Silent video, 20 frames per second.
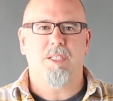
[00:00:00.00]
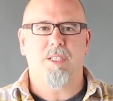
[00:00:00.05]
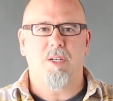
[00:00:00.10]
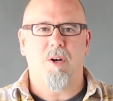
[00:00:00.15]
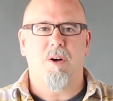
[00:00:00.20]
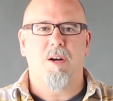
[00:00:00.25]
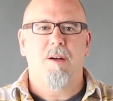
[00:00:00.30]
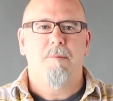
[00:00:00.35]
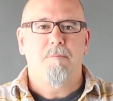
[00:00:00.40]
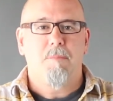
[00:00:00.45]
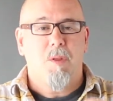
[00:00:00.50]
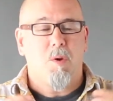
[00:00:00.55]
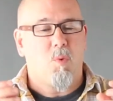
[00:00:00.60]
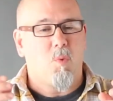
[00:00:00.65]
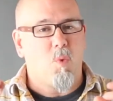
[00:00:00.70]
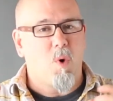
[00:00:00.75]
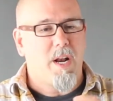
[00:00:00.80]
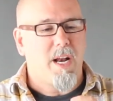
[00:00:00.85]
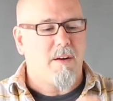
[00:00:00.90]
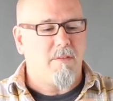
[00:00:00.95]
So
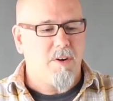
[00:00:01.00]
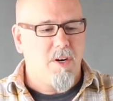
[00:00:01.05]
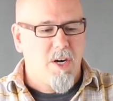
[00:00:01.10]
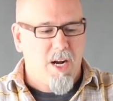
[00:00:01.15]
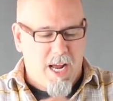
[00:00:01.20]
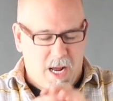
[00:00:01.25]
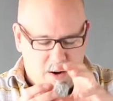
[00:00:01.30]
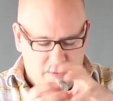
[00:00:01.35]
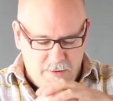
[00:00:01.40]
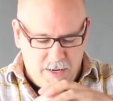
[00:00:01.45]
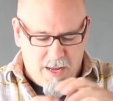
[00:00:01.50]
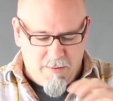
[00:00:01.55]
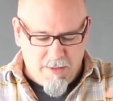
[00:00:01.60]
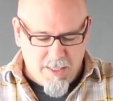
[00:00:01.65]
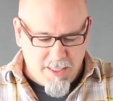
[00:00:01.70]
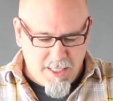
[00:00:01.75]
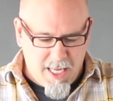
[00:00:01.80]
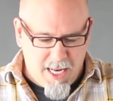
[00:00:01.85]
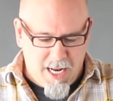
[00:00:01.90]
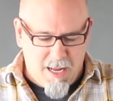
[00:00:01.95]
however you have
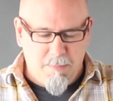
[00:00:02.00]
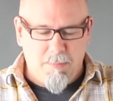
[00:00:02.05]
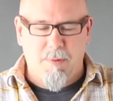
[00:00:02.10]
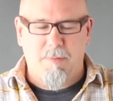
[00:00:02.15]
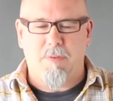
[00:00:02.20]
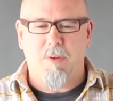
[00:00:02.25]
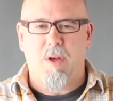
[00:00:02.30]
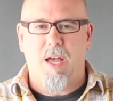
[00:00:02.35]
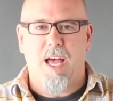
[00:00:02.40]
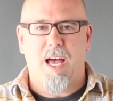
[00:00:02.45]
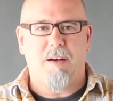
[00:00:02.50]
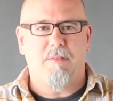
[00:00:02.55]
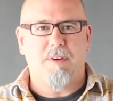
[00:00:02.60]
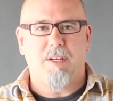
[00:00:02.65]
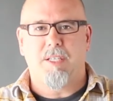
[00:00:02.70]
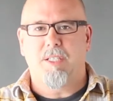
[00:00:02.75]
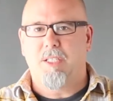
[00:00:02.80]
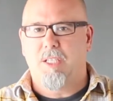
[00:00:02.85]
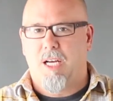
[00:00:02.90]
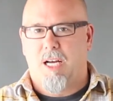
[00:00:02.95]
it set up, if you have
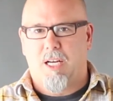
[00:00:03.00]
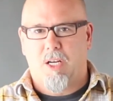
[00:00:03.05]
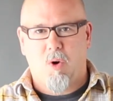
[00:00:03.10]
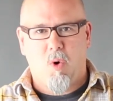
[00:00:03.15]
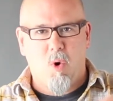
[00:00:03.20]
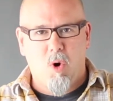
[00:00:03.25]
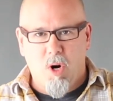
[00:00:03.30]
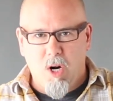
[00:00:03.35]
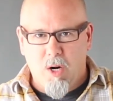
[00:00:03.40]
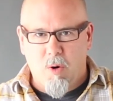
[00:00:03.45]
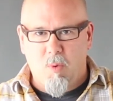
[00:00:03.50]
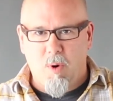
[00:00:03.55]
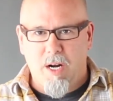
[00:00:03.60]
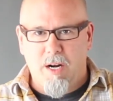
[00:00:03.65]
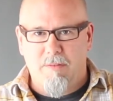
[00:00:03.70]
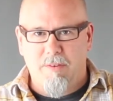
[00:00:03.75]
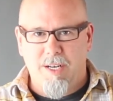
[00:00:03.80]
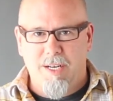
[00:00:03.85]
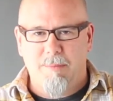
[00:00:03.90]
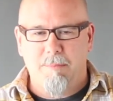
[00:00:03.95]
a cord or
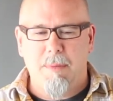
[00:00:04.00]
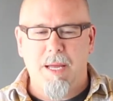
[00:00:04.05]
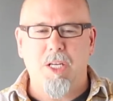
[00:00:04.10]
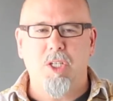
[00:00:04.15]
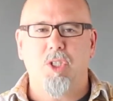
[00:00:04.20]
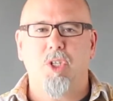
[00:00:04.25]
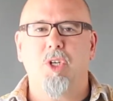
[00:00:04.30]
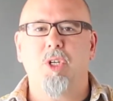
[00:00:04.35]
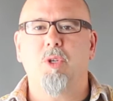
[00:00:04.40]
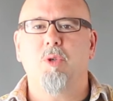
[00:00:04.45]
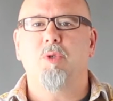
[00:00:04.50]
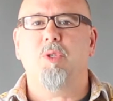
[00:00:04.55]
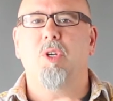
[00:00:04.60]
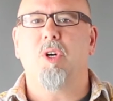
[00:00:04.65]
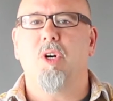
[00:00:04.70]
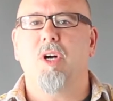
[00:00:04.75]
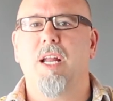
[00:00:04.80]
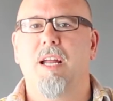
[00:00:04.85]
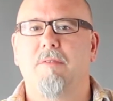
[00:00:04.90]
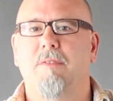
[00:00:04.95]
whatever in it, make sure you
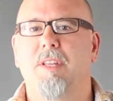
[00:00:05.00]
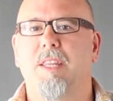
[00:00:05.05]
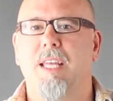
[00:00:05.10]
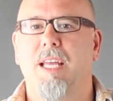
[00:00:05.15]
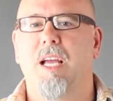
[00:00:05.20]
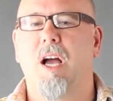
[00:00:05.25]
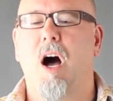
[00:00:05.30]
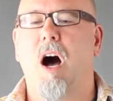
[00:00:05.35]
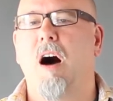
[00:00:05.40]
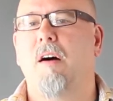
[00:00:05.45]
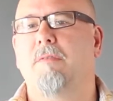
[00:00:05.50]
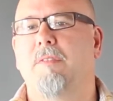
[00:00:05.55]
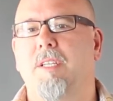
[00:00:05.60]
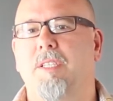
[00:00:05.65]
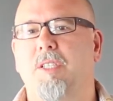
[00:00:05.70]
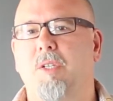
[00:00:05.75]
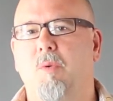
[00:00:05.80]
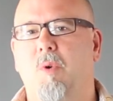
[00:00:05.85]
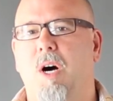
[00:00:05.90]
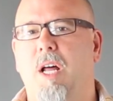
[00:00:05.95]
turn everything off
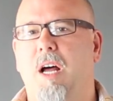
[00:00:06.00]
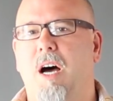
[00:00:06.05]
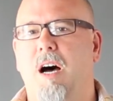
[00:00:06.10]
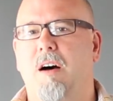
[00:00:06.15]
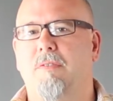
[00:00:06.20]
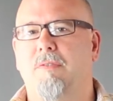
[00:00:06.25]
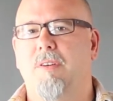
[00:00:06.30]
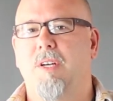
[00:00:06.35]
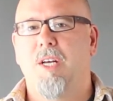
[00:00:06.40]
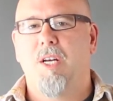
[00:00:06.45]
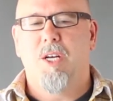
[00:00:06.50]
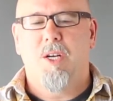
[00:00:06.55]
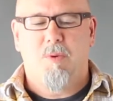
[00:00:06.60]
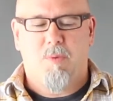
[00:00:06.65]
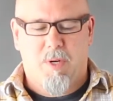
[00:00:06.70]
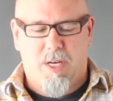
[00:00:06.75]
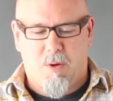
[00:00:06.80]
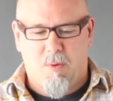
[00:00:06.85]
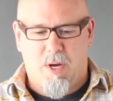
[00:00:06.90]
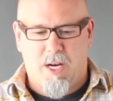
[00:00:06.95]
that you want off
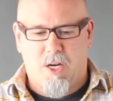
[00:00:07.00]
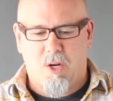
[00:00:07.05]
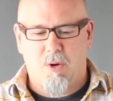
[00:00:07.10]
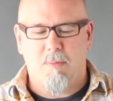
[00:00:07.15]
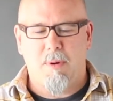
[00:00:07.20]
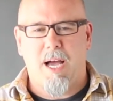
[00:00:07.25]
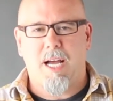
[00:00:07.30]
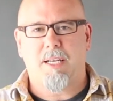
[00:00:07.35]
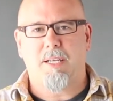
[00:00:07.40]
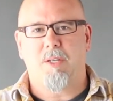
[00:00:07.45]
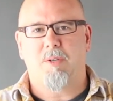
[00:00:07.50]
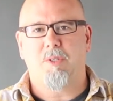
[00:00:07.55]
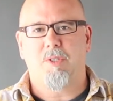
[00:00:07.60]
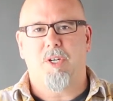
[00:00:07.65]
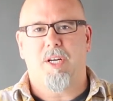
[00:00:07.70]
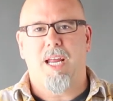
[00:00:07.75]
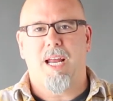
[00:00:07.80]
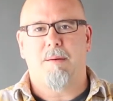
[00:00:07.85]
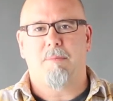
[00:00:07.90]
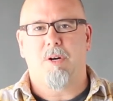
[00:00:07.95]
when you want to go back to use
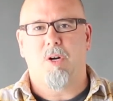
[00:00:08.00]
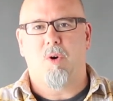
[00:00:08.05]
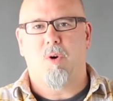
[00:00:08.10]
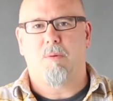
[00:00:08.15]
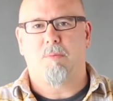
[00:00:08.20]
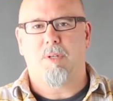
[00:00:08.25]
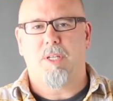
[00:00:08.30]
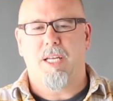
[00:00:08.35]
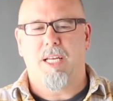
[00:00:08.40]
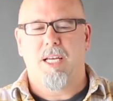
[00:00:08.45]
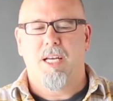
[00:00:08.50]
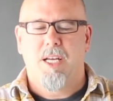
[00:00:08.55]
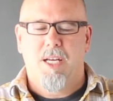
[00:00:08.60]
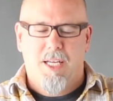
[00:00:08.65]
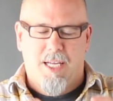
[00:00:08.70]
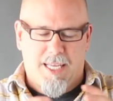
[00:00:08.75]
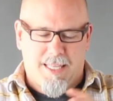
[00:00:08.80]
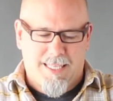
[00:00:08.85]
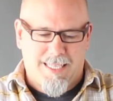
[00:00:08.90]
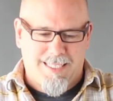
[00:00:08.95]
your camera normally
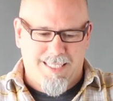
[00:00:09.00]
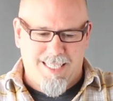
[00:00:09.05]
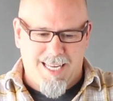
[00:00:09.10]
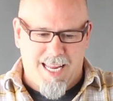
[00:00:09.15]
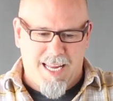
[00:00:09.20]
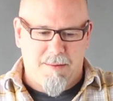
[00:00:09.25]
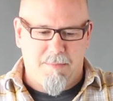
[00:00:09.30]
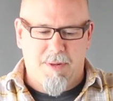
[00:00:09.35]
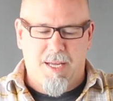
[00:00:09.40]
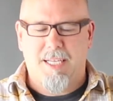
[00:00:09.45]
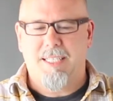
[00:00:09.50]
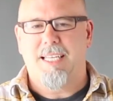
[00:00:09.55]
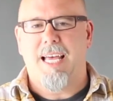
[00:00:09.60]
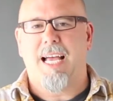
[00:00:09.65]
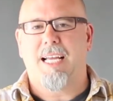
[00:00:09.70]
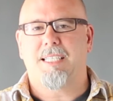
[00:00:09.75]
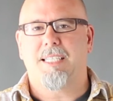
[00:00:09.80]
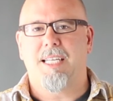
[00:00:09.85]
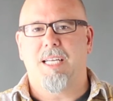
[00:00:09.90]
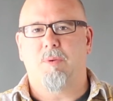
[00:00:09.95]
in the same
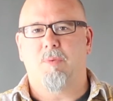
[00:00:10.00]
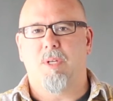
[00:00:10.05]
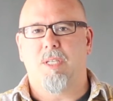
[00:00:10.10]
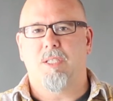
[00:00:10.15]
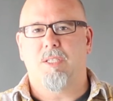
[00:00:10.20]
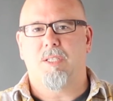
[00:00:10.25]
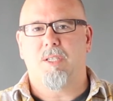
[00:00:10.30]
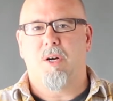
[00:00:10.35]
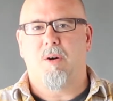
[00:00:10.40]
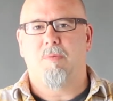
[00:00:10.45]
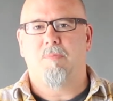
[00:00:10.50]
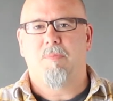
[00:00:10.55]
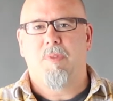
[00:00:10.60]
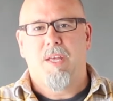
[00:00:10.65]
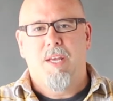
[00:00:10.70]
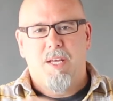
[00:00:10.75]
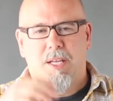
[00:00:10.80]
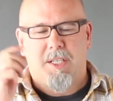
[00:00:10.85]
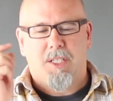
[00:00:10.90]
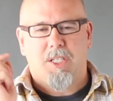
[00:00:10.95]
exact sequence. So
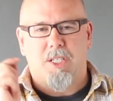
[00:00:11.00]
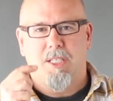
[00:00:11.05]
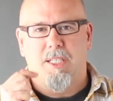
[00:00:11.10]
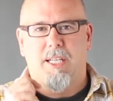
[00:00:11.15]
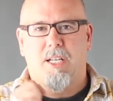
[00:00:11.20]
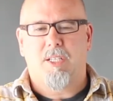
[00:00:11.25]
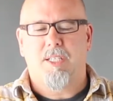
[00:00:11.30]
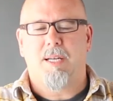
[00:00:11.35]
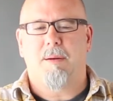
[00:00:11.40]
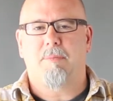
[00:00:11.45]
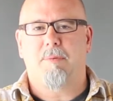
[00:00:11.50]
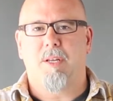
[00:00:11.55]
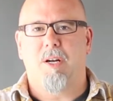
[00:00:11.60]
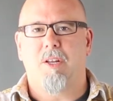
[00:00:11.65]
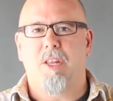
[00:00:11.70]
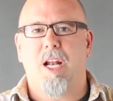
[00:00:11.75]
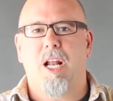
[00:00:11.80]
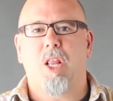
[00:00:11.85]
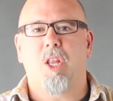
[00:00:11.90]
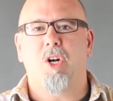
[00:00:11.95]
just a little tip there
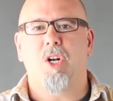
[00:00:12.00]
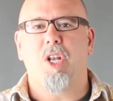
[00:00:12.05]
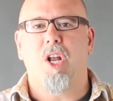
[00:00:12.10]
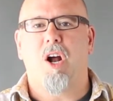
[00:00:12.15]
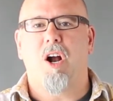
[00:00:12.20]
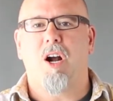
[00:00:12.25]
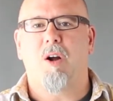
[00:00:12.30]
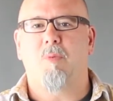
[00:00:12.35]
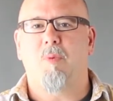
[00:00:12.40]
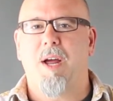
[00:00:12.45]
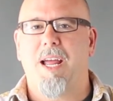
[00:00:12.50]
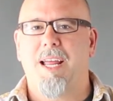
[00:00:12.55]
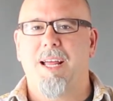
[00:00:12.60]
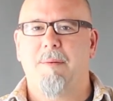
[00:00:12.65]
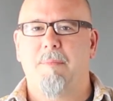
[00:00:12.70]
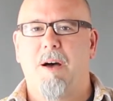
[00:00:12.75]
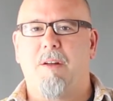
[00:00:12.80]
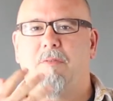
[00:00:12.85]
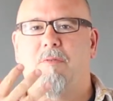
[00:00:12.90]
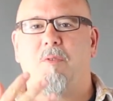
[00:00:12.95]
that I learned the hard way.
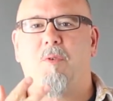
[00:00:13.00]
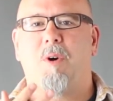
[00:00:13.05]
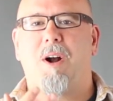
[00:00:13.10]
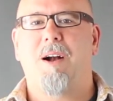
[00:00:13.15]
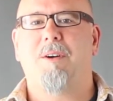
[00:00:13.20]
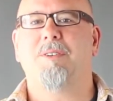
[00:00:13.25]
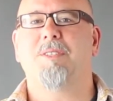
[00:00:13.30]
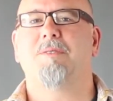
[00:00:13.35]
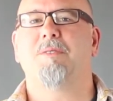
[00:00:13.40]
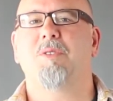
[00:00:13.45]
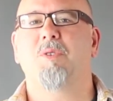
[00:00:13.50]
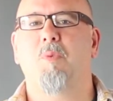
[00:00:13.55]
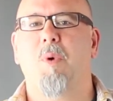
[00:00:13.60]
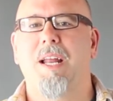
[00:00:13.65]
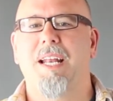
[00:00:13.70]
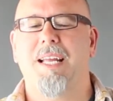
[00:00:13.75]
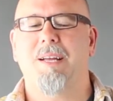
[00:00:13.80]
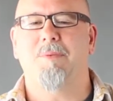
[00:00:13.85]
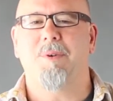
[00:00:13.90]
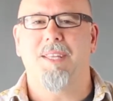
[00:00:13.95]
About 4 hours of
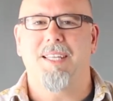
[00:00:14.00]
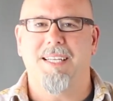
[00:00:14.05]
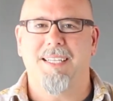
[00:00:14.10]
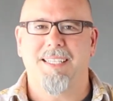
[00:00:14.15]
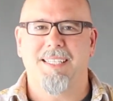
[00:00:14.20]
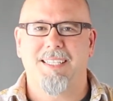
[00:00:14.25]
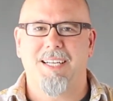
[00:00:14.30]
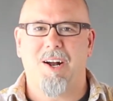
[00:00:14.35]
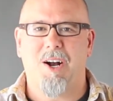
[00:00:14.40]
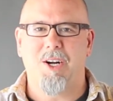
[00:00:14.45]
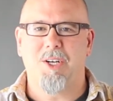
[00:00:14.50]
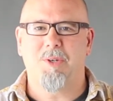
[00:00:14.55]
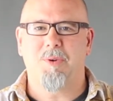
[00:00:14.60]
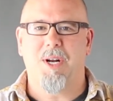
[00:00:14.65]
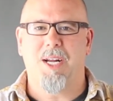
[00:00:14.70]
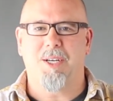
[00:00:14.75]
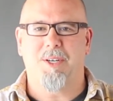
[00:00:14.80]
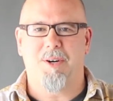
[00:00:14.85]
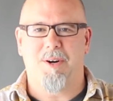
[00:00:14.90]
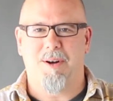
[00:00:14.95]
sweating with an art
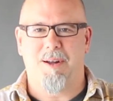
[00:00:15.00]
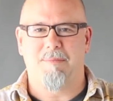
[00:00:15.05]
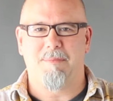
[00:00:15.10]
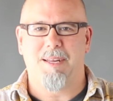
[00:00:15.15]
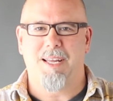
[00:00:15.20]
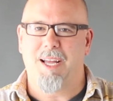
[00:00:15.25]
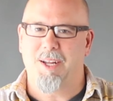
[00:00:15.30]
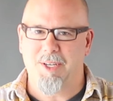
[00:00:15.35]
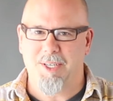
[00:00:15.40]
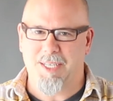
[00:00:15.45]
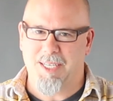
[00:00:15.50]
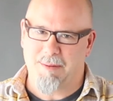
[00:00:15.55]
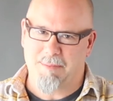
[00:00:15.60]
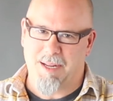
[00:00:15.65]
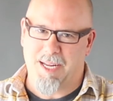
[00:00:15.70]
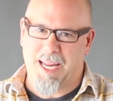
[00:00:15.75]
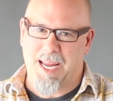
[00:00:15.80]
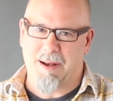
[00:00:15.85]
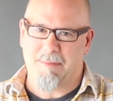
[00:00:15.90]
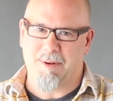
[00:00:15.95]
director around me. I couldn't get
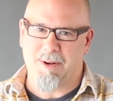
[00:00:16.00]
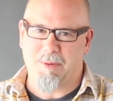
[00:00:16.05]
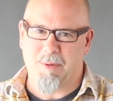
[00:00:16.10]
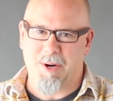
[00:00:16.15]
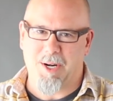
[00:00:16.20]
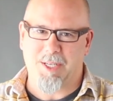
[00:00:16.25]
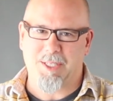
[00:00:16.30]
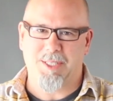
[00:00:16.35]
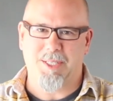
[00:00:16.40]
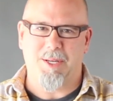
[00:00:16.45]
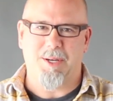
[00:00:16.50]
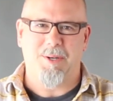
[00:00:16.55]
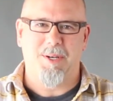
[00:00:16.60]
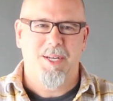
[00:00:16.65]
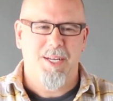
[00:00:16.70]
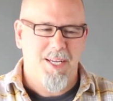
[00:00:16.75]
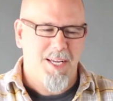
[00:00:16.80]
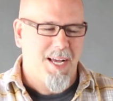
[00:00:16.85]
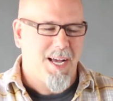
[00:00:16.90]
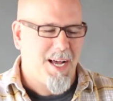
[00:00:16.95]
my camera to work. So
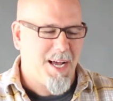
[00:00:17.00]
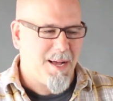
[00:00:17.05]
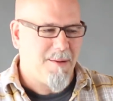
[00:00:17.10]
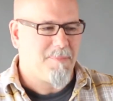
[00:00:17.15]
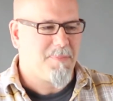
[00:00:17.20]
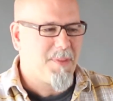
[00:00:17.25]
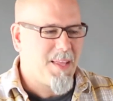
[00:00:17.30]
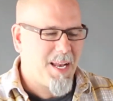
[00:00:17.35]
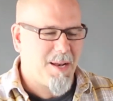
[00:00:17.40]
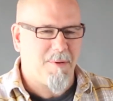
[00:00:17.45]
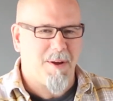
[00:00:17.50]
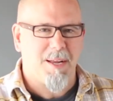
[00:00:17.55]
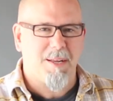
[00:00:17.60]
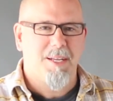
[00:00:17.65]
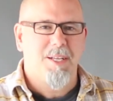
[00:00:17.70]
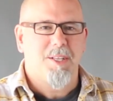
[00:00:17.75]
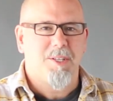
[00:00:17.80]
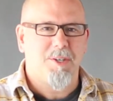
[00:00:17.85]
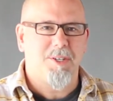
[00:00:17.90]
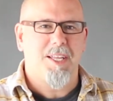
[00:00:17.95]
anyway,
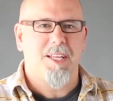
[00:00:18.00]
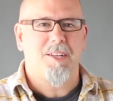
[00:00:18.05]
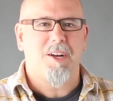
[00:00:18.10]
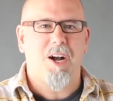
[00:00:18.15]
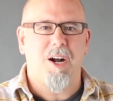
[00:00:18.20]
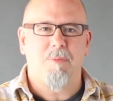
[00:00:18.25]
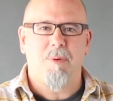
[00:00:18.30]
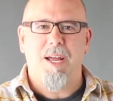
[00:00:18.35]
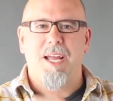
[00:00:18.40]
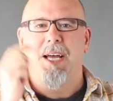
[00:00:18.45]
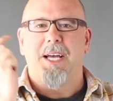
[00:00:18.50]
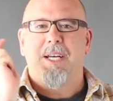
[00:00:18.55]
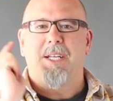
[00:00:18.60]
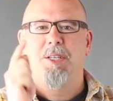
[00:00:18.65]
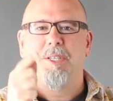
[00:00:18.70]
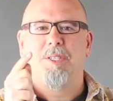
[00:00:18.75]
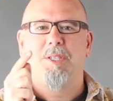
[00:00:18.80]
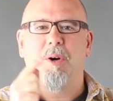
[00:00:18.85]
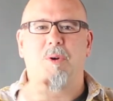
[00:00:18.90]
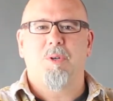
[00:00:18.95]
learned that the hard way.
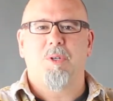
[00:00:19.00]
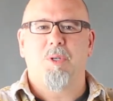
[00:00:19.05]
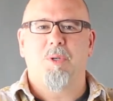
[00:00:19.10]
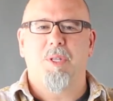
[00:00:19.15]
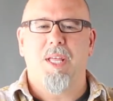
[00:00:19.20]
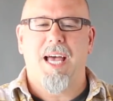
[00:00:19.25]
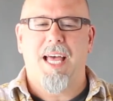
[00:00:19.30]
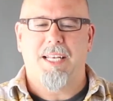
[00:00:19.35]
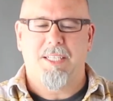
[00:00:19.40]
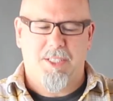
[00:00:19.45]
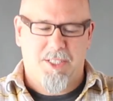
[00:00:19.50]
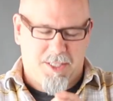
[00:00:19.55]
Don't do that.